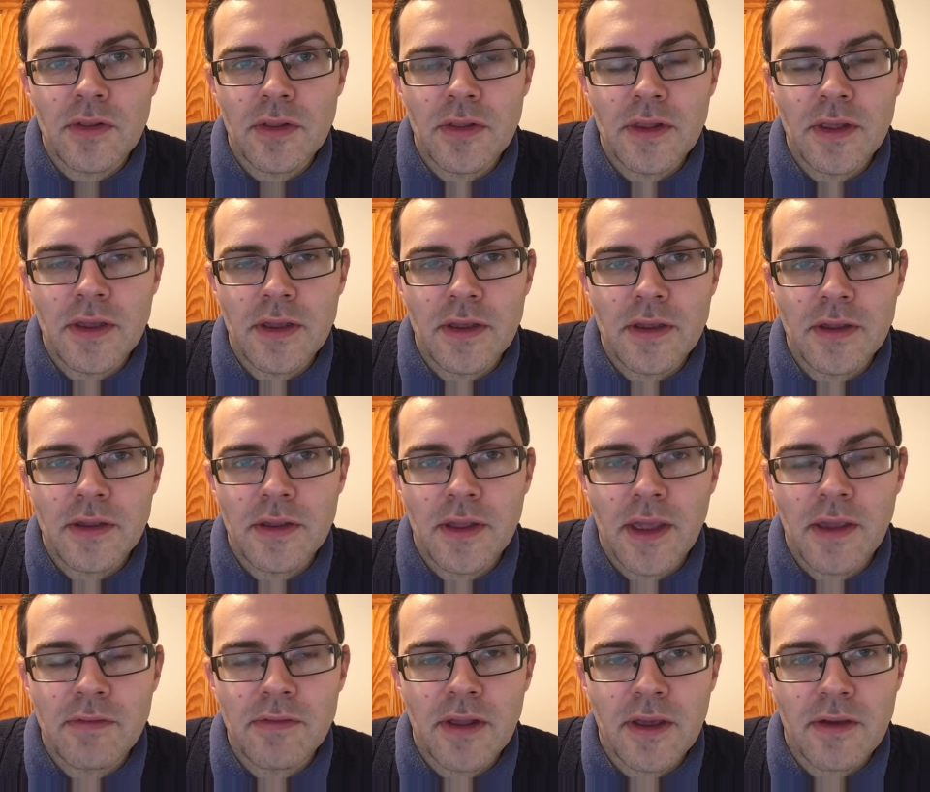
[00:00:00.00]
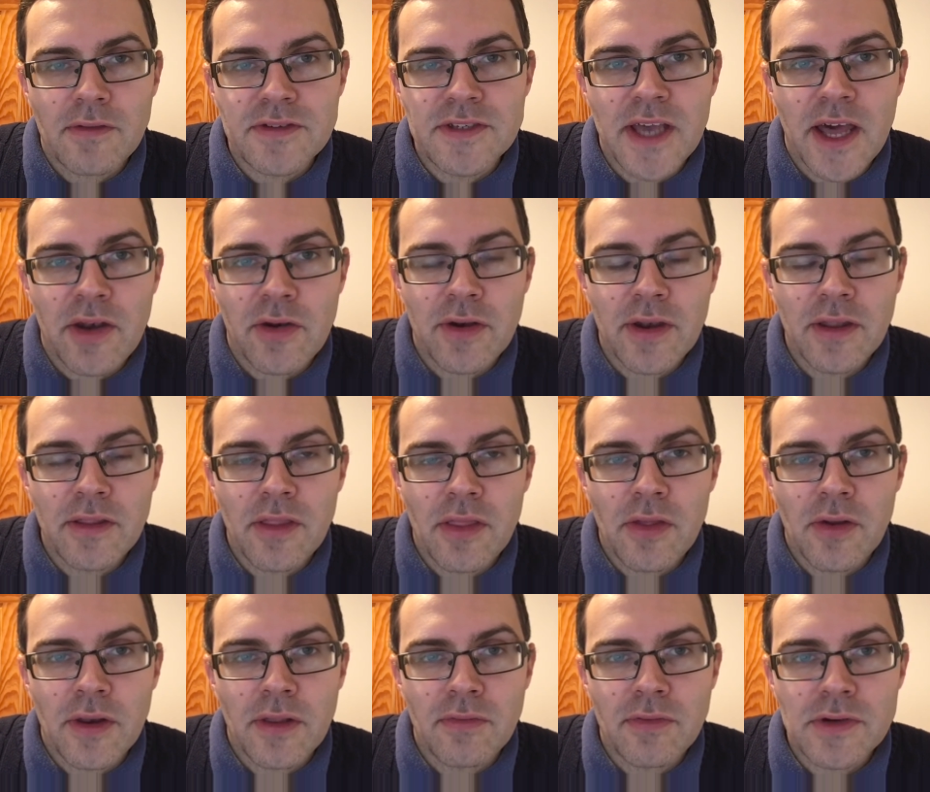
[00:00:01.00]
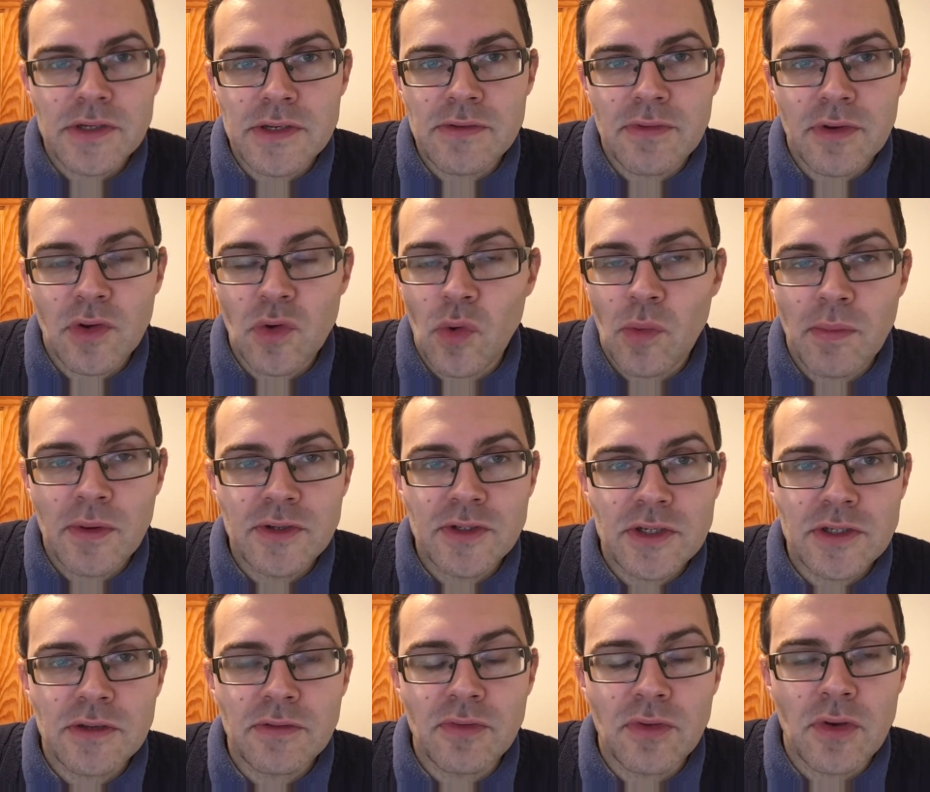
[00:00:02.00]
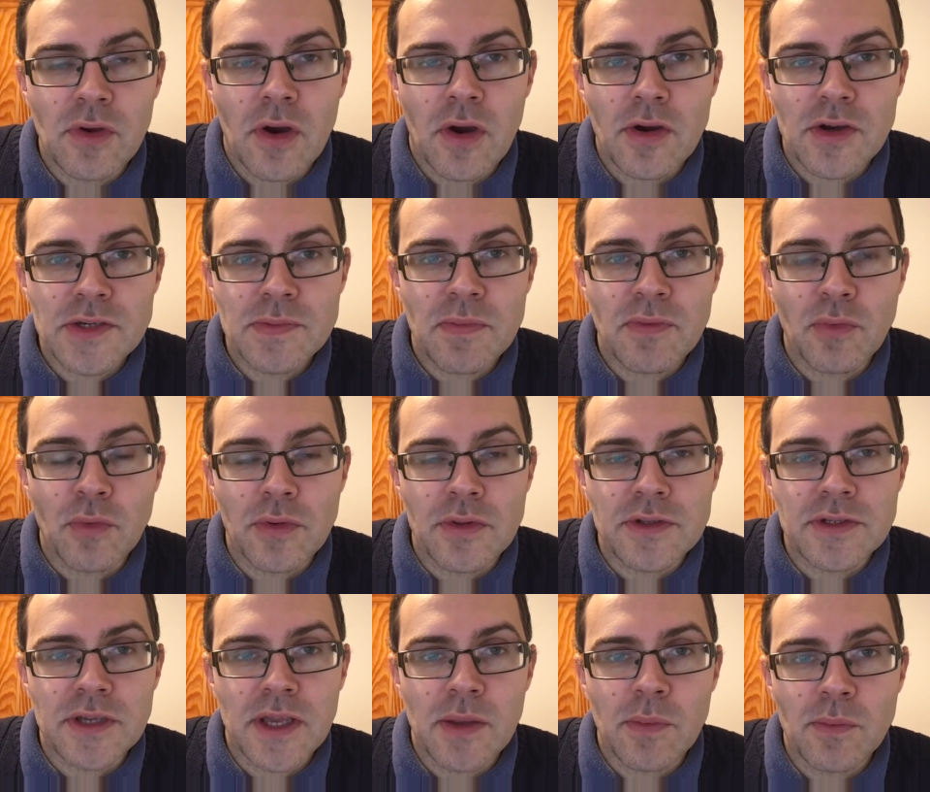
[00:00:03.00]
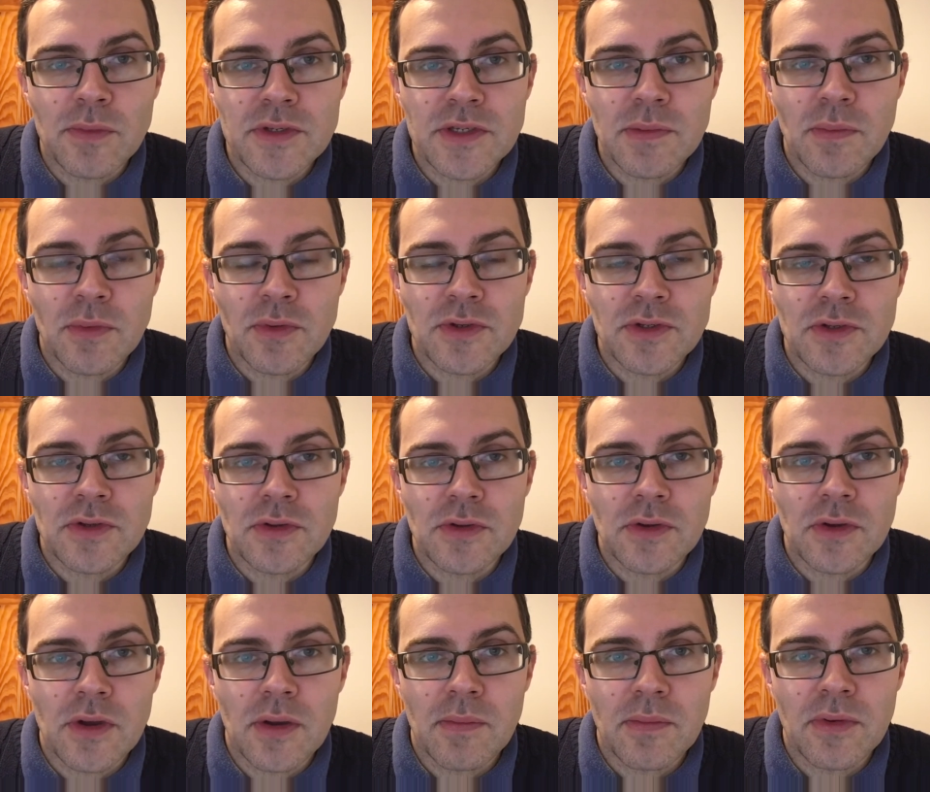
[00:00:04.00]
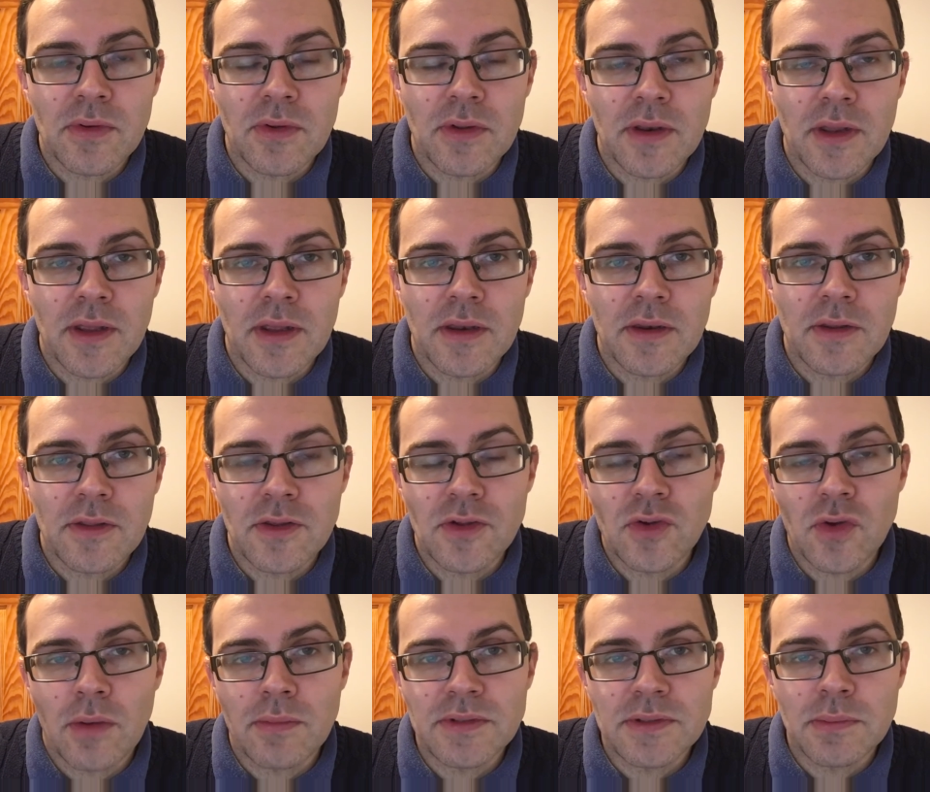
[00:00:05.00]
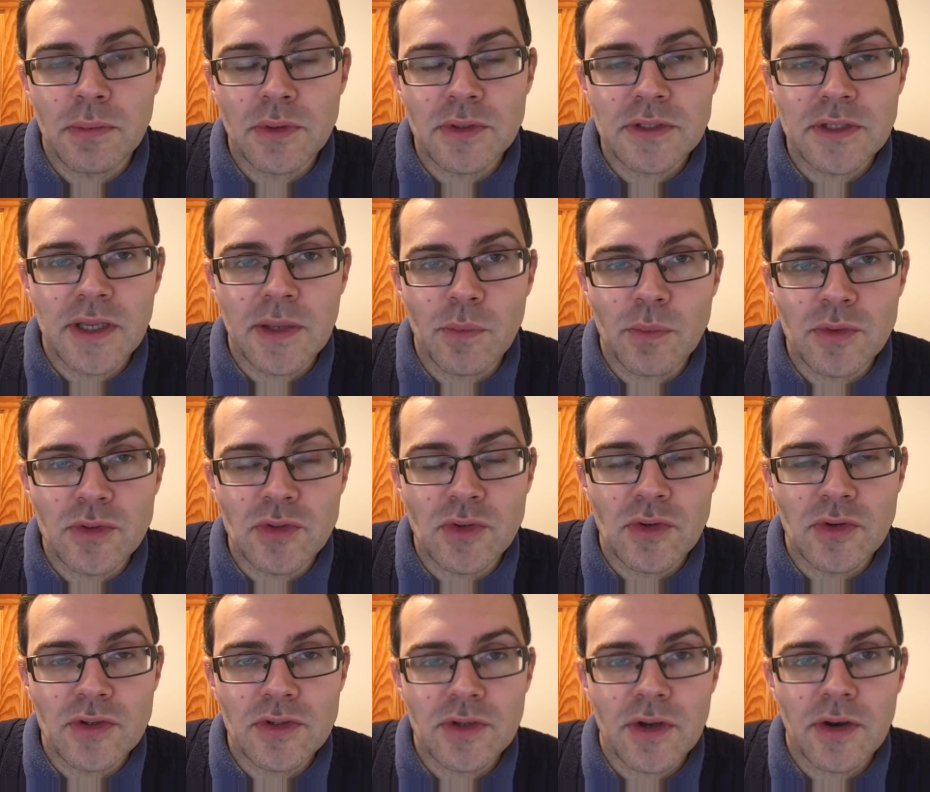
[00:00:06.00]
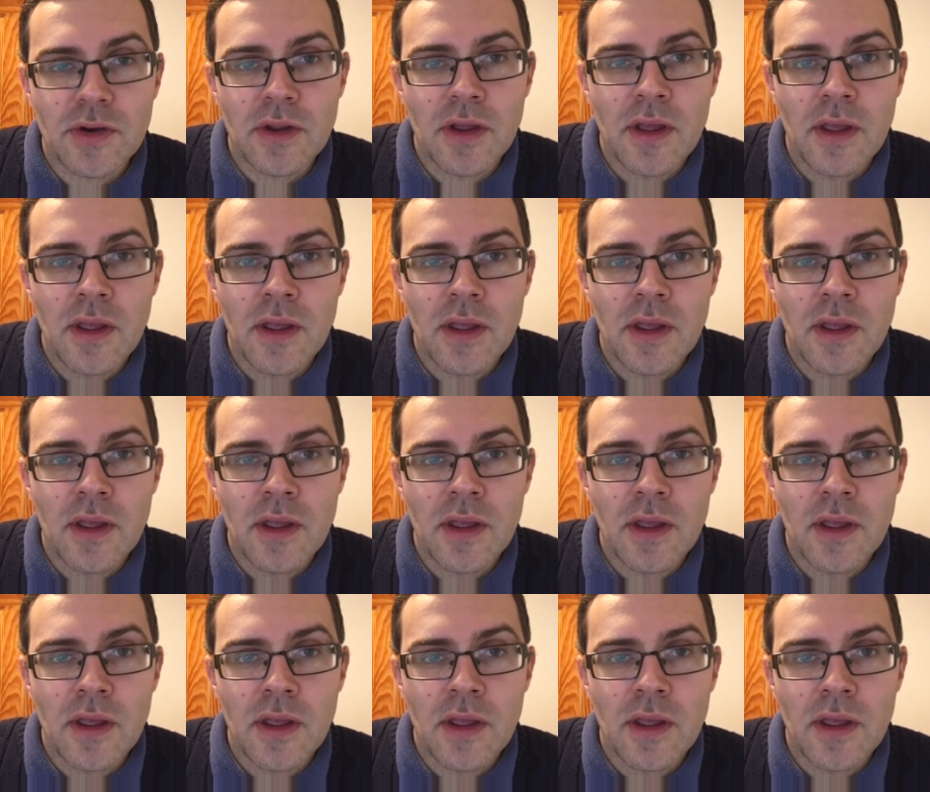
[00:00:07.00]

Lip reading: the evening of Saturday the 31st of October, just a few hours before the scheme was supposed to come to an end and the job support scheme was due to start,